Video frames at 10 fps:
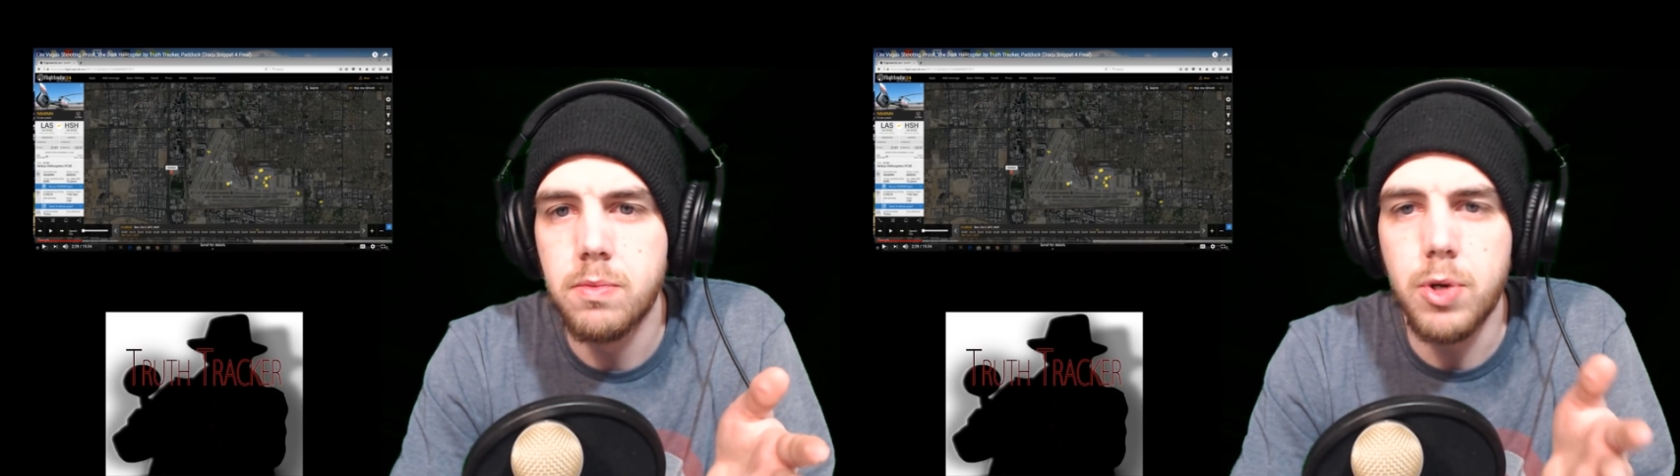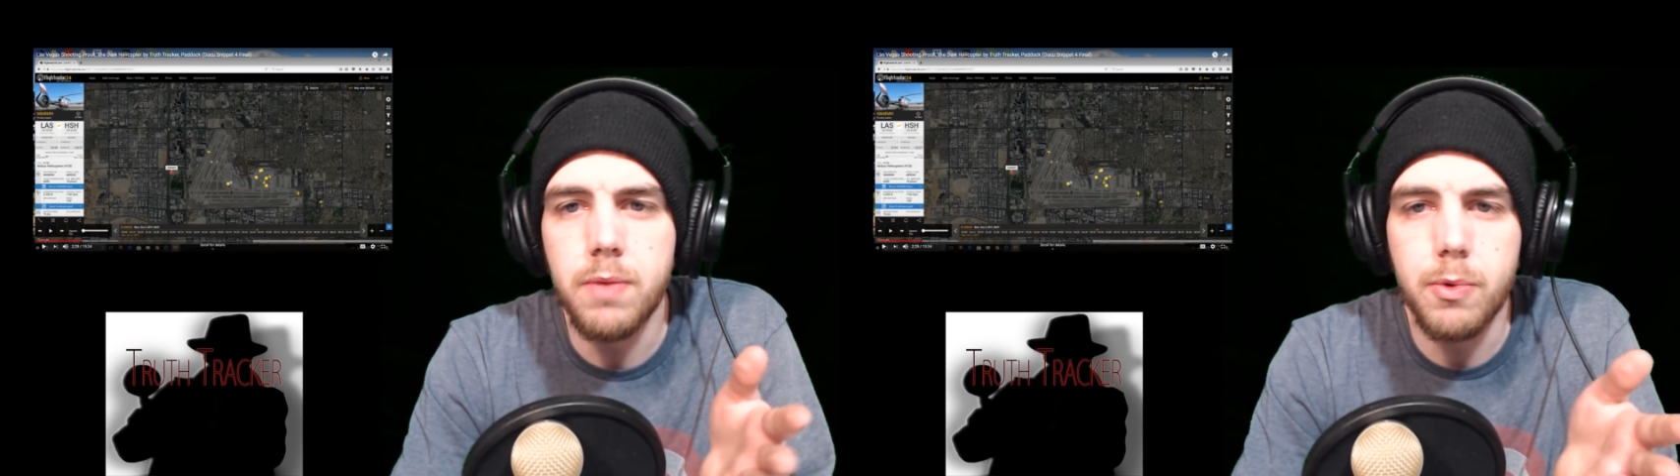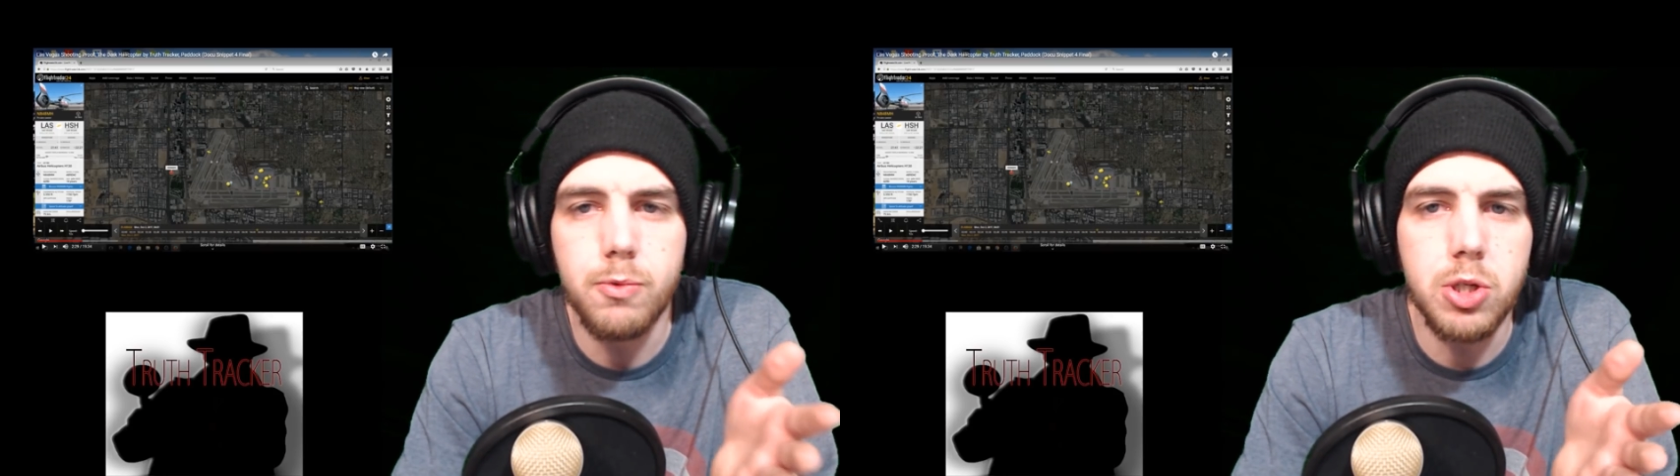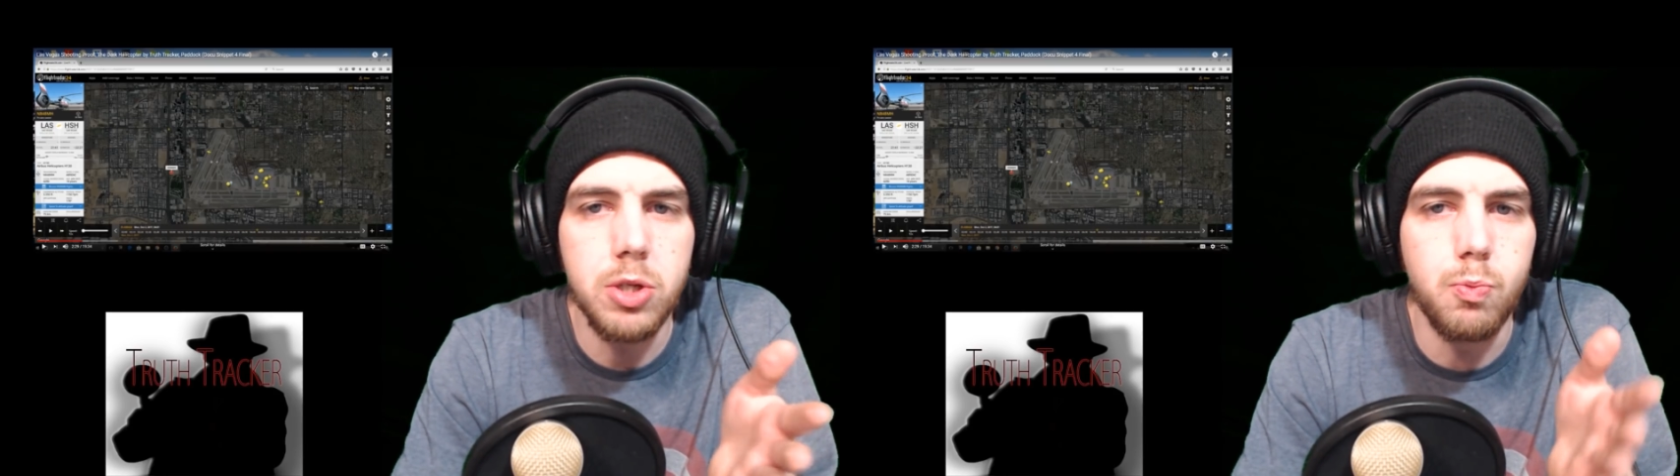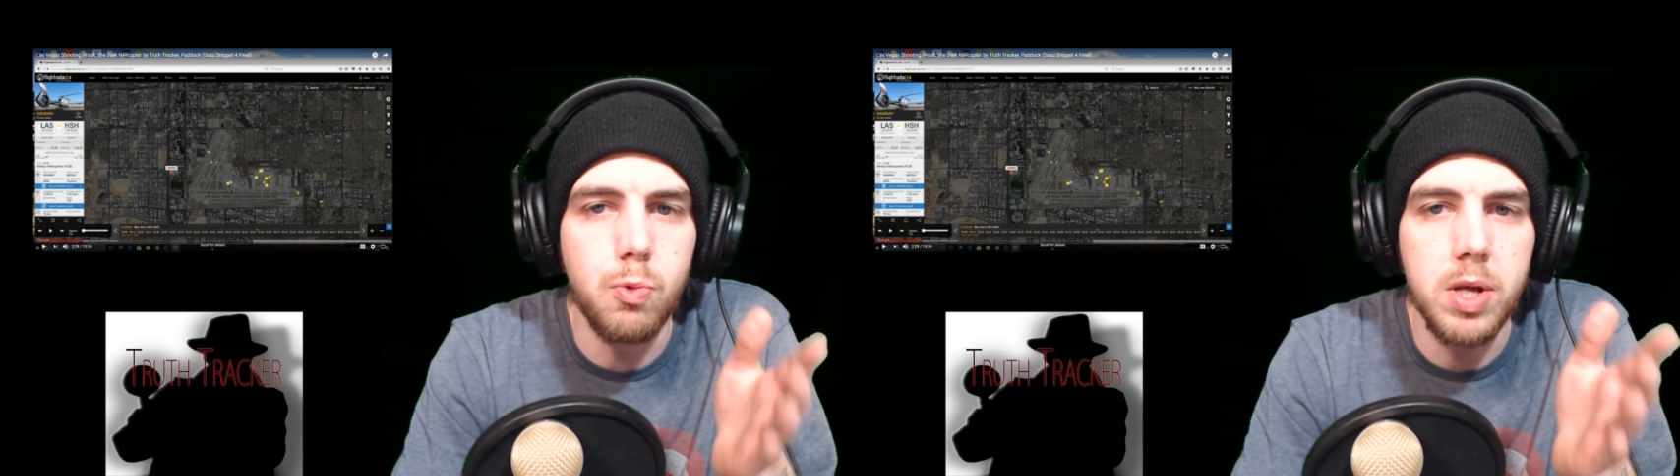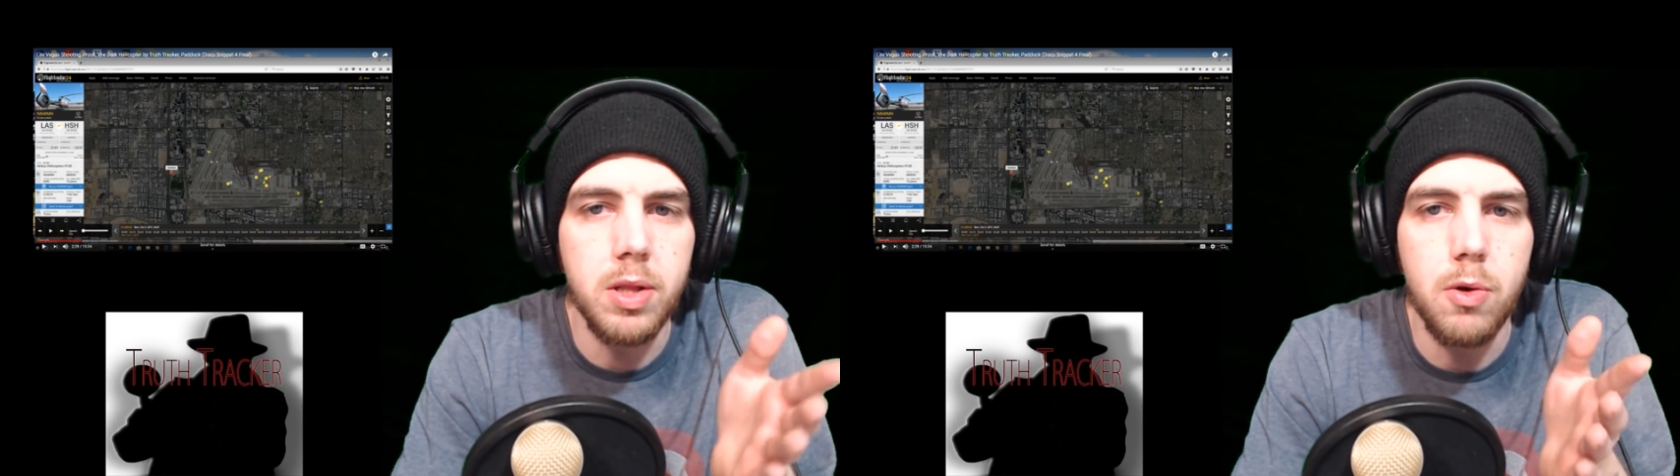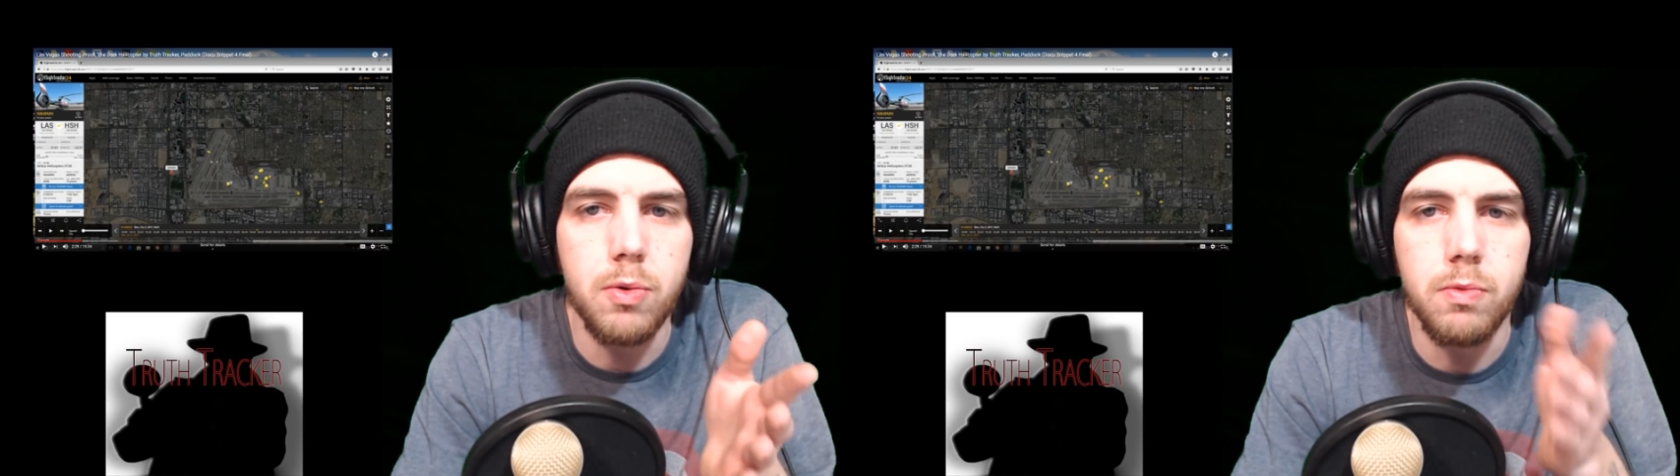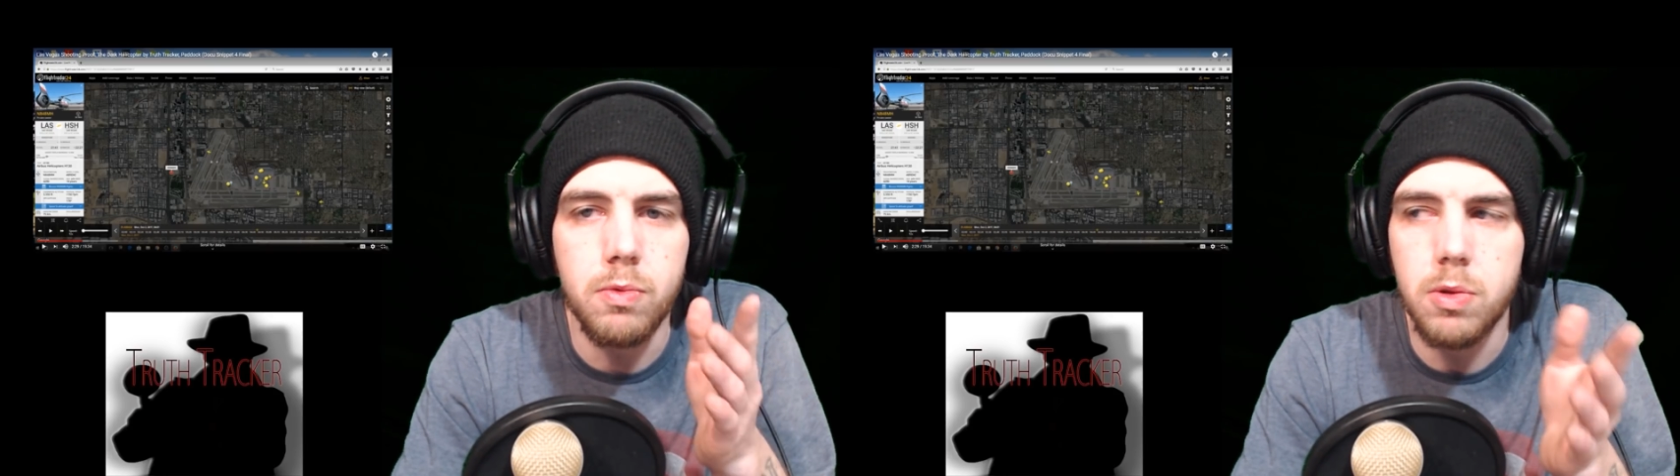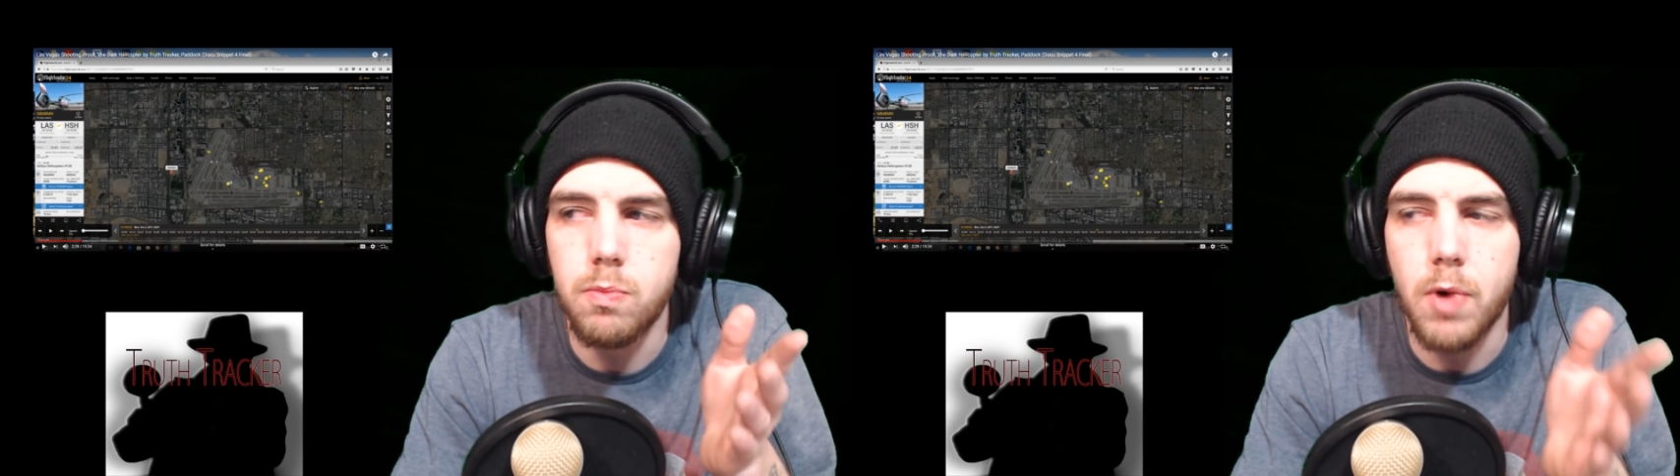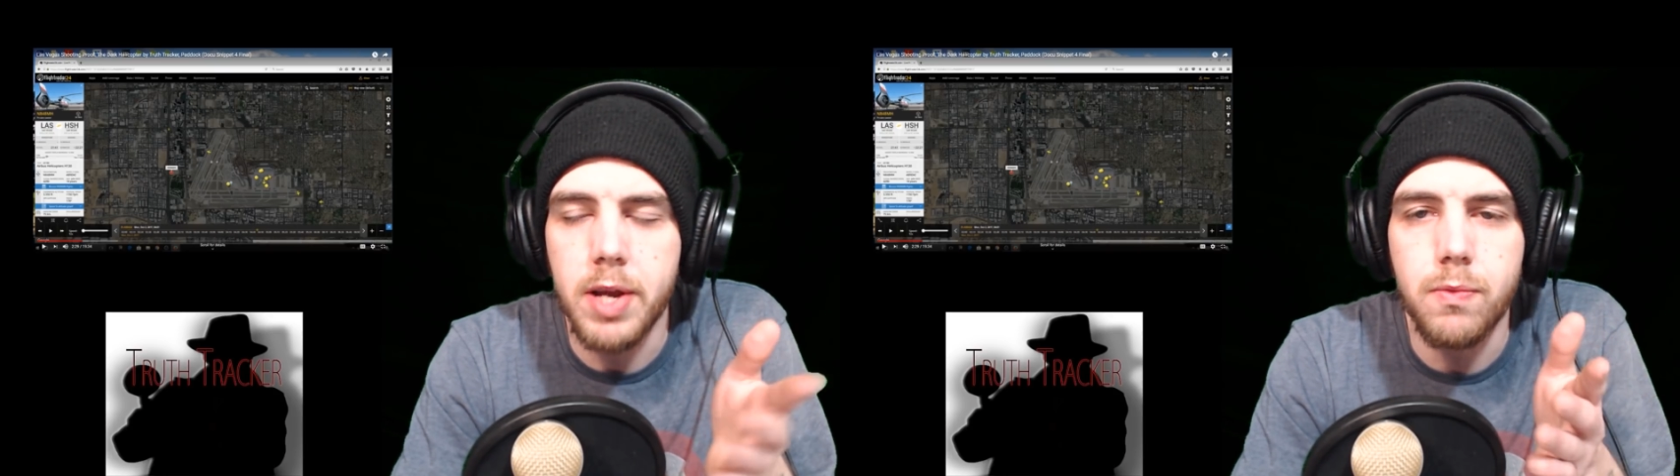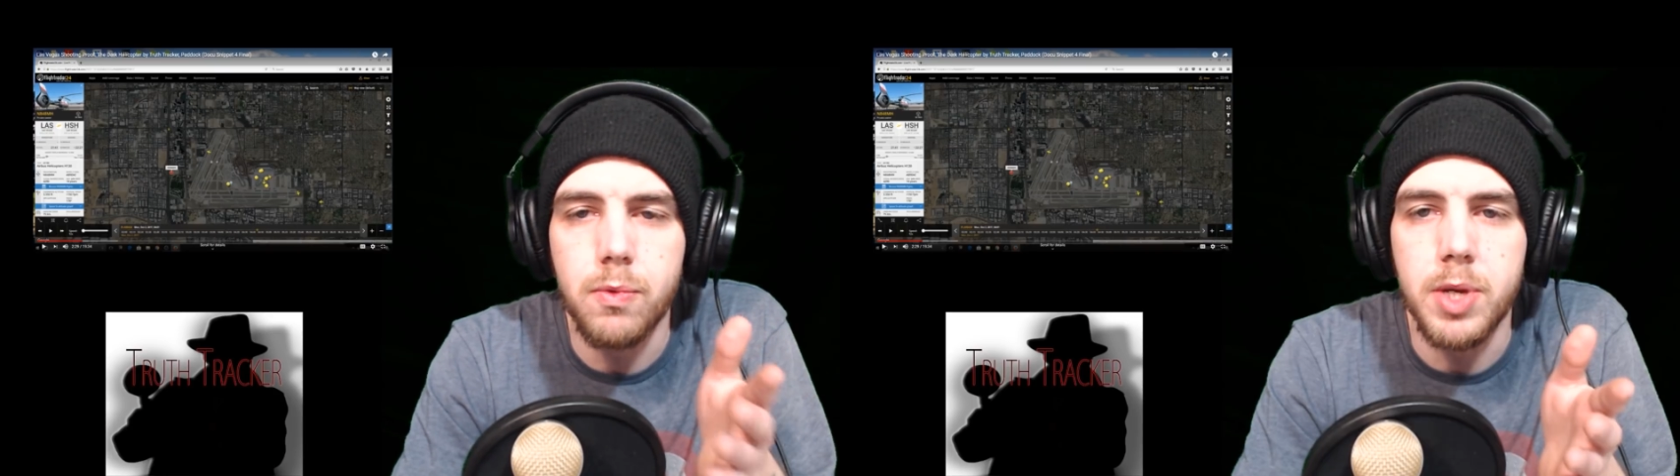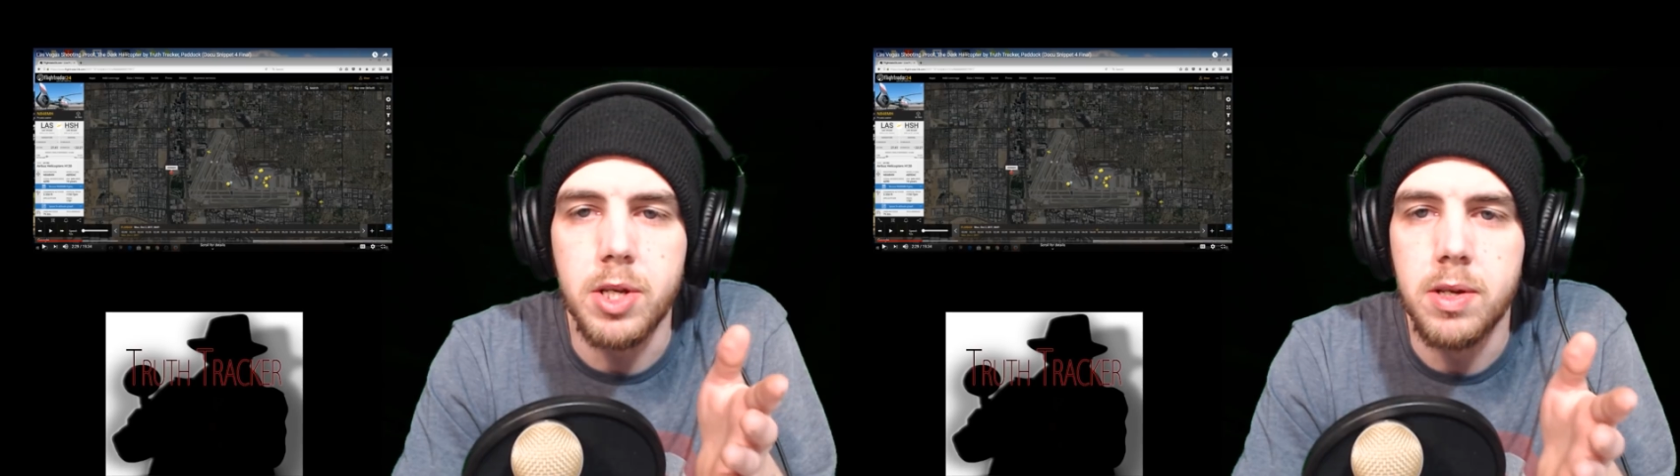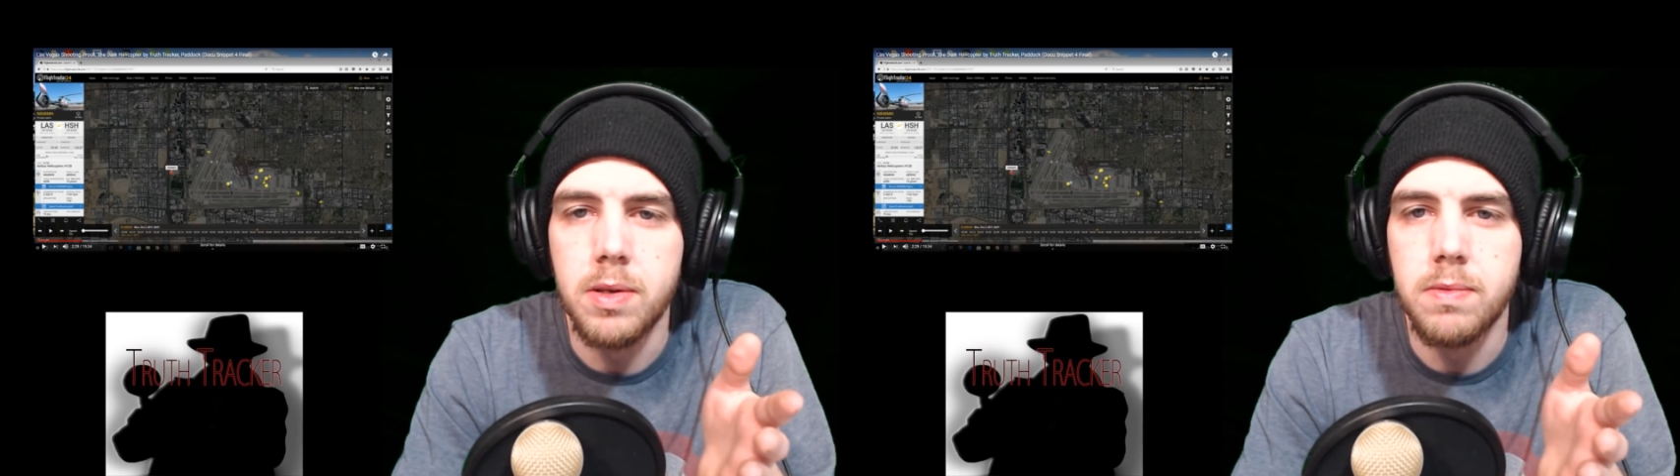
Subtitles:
What if it was just one lone rifleman